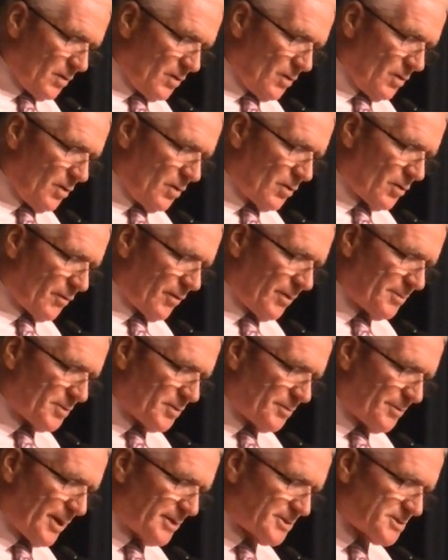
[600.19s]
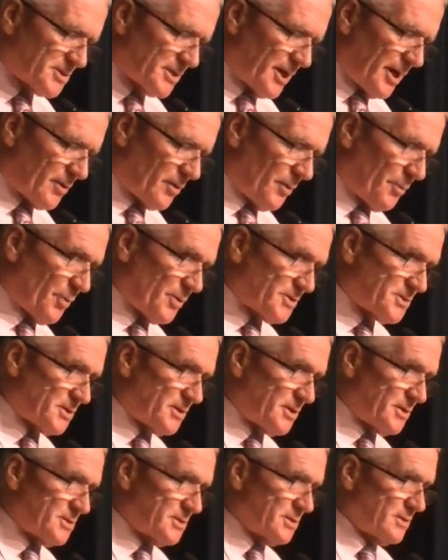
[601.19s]
All criminal motorcycle
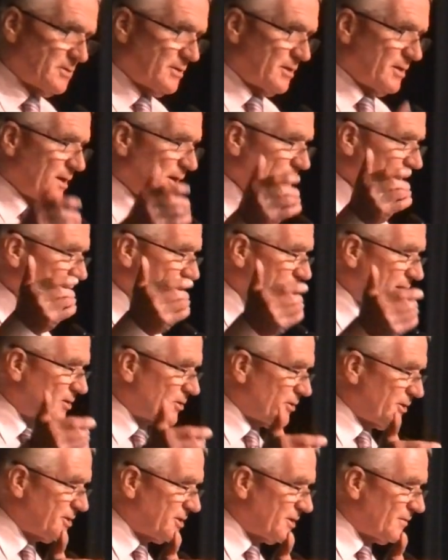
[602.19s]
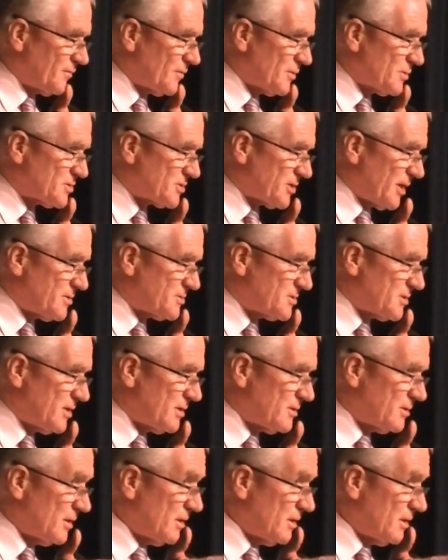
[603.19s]
prisoners, including if you're associate,